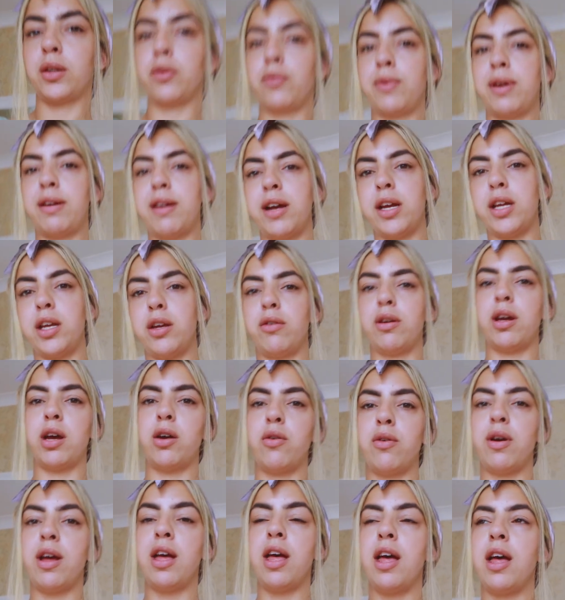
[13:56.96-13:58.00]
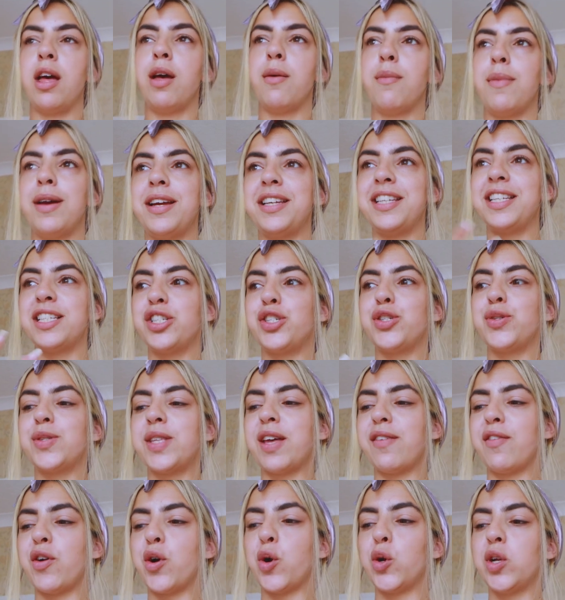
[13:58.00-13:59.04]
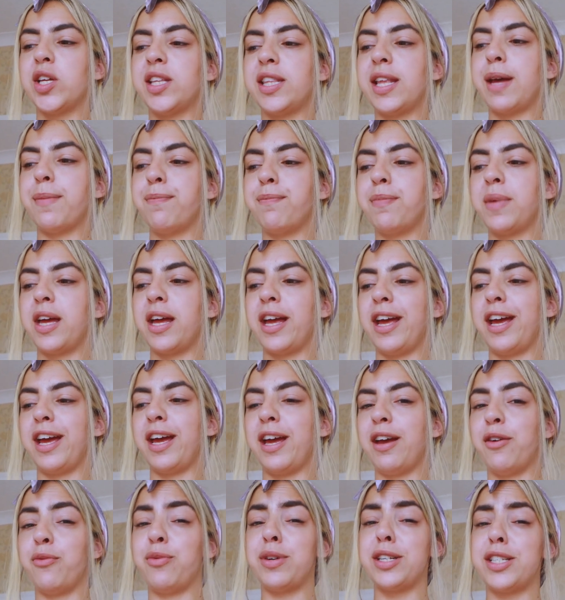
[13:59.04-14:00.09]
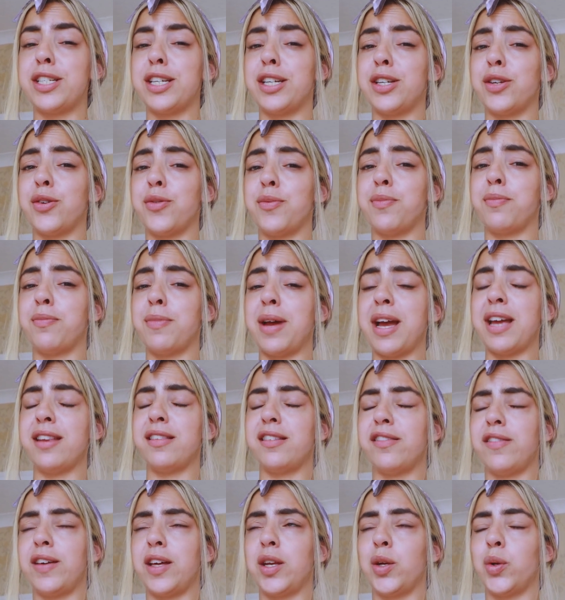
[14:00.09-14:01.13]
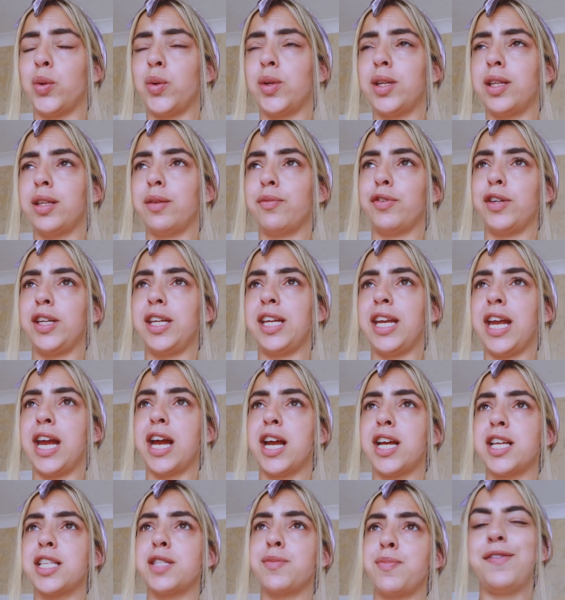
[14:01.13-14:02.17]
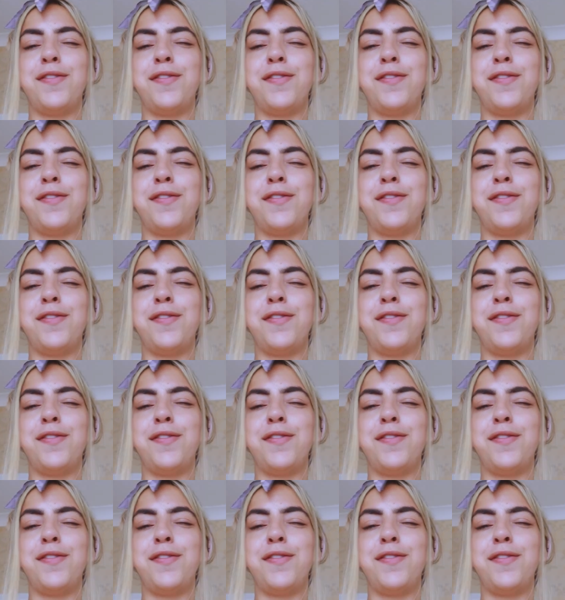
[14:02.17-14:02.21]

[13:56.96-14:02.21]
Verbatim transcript: Where are you? Oh, my Adidas shoes have a hole in them, uh, which I don't mind. They've had a hole in them for years.